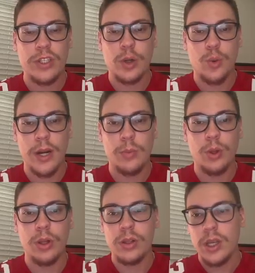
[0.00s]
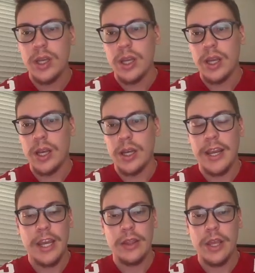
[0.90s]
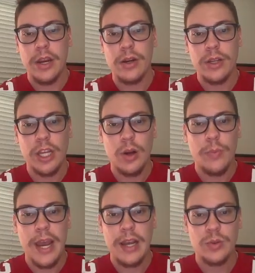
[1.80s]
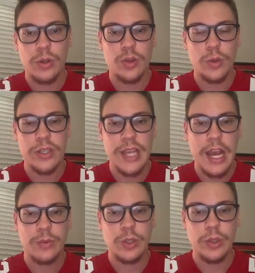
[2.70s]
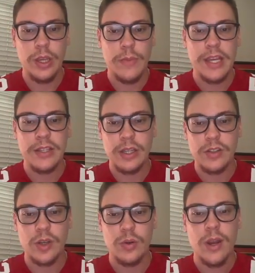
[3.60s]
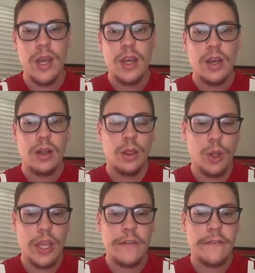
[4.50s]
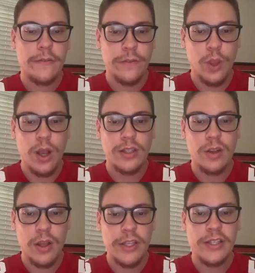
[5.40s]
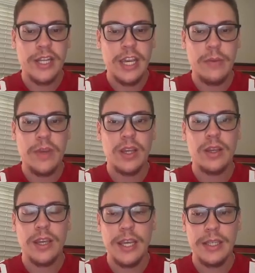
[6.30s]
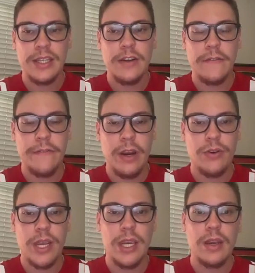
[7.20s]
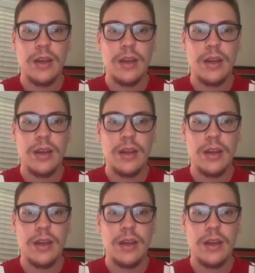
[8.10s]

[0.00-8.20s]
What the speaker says: incredible, and their, you know, pass rush was absolutely amazing. So, looking for flaws on this team isn't very,